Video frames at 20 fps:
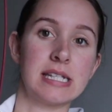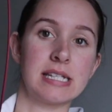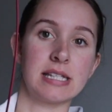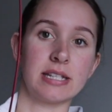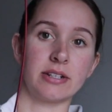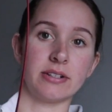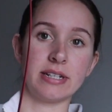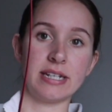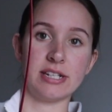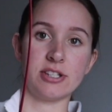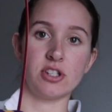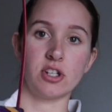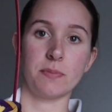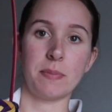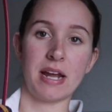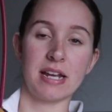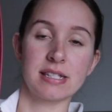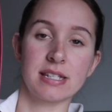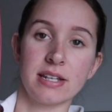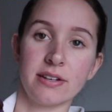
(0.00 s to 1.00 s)
this little Easter
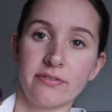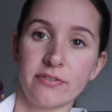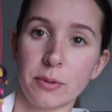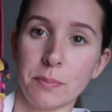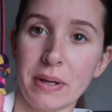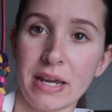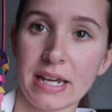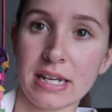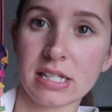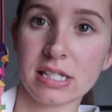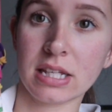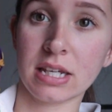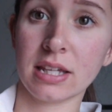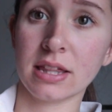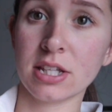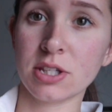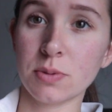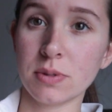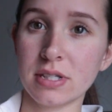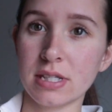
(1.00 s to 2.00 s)
basket for Paisley.
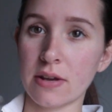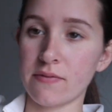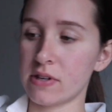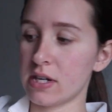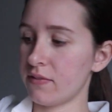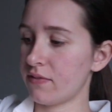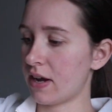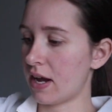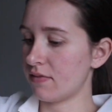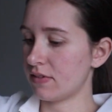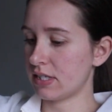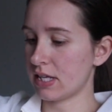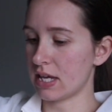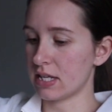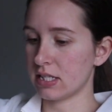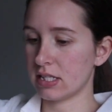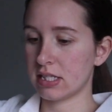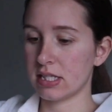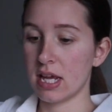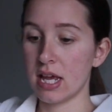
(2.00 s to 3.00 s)
This was 75
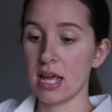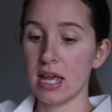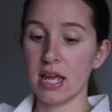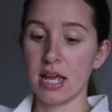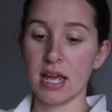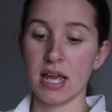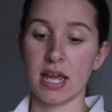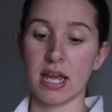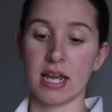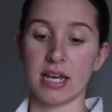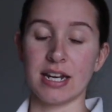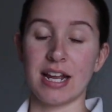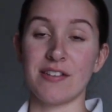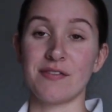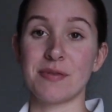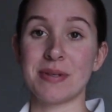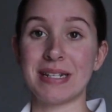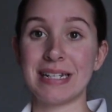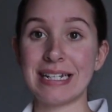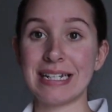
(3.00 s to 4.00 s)
cents and
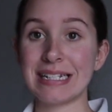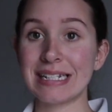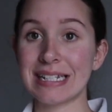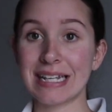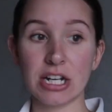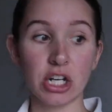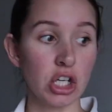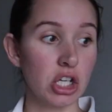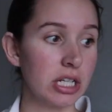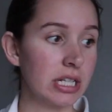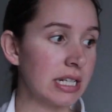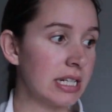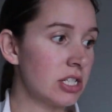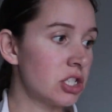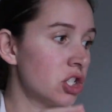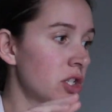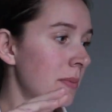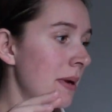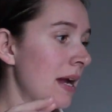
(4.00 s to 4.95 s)
I've been needing to get her an Easter